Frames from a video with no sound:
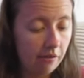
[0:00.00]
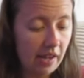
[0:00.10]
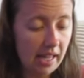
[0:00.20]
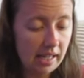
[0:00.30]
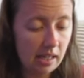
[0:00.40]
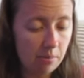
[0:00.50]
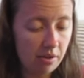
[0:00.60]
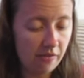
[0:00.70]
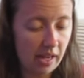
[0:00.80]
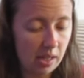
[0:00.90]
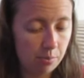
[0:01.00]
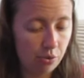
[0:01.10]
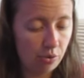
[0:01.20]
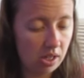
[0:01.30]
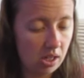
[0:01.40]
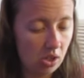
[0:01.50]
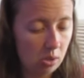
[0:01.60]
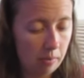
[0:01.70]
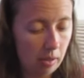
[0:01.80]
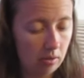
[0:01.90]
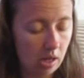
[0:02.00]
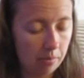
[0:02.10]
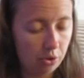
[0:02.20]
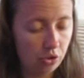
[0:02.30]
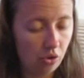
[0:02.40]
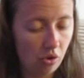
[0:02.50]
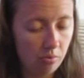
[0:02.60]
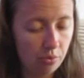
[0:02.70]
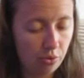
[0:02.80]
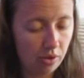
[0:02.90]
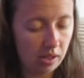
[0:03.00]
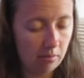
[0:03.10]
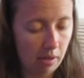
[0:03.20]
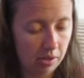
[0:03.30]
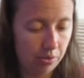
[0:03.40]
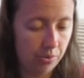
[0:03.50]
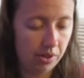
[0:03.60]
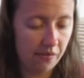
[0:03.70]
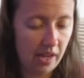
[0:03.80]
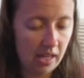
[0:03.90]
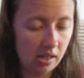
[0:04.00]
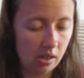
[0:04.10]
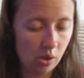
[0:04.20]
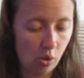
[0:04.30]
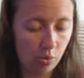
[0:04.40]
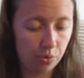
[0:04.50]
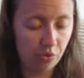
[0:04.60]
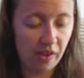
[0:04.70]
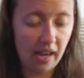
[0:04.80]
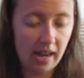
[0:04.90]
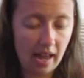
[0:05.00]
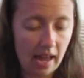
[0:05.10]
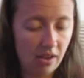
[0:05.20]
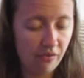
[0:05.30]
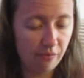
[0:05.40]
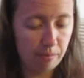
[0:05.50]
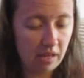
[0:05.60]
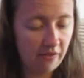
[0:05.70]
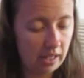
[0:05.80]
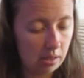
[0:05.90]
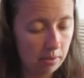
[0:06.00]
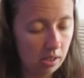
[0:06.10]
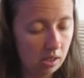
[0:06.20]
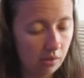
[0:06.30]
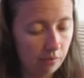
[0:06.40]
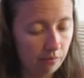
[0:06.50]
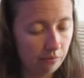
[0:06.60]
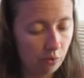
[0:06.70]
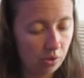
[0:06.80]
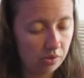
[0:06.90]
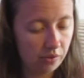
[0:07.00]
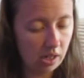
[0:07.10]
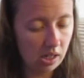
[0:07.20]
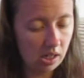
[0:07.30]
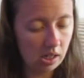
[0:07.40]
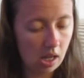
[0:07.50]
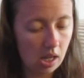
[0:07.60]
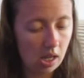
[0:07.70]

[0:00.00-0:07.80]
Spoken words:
Venison provides protein to build up strong bones and muscles. Venison is also very high in B vitamins, phosphorus,